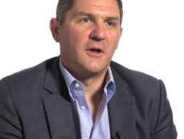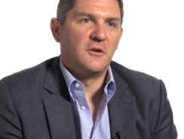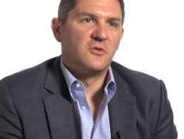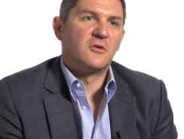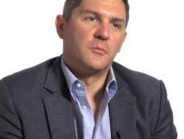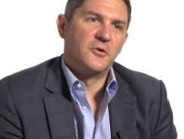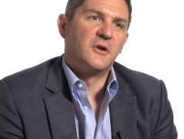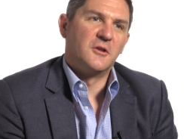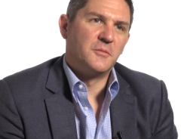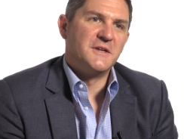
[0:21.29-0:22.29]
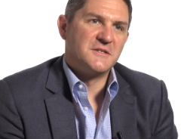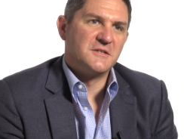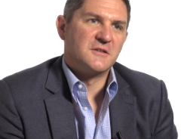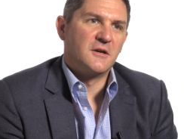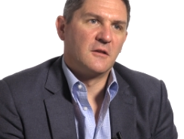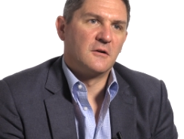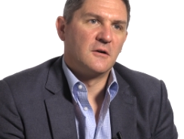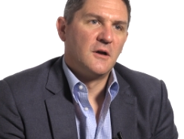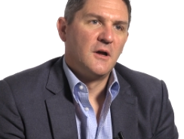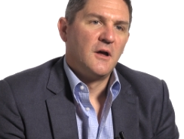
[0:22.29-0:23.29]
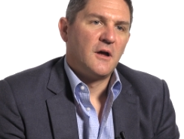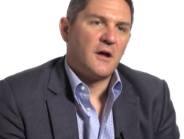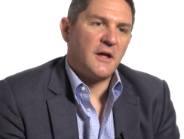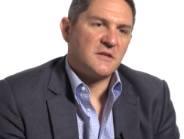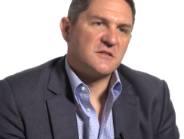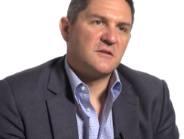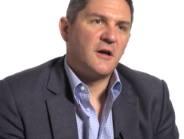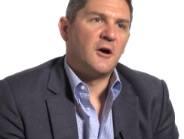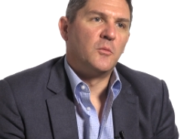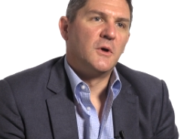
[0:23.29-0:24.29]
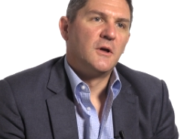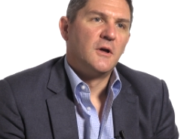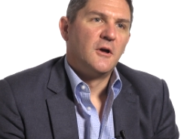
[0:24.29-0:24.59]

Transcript: and you start putting the pieces together. At STEM,